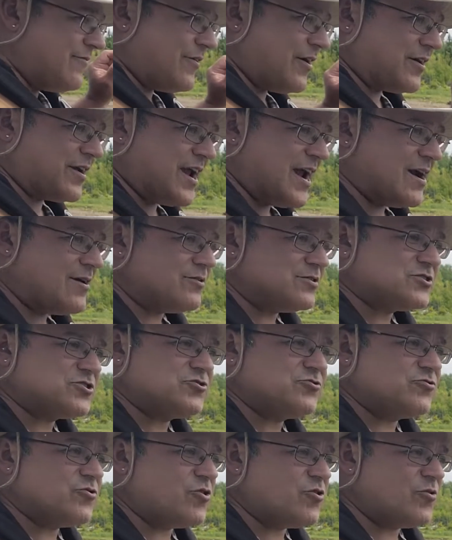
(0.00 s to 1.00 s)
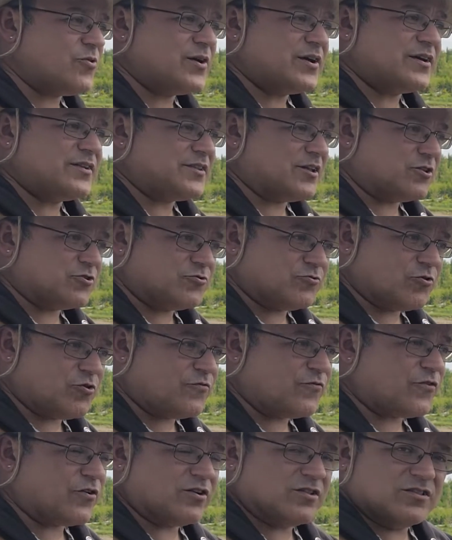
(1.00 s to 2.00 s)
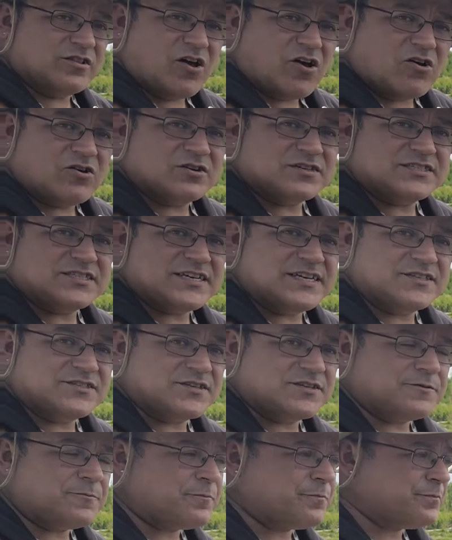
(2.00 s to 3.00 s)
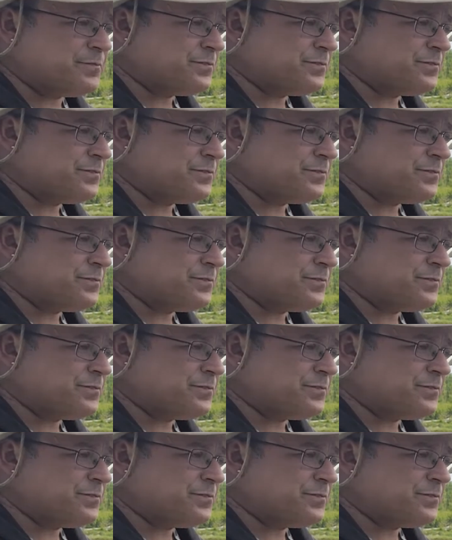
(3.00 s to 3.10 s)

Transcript: our carrots growing, and they'll grow for a long season.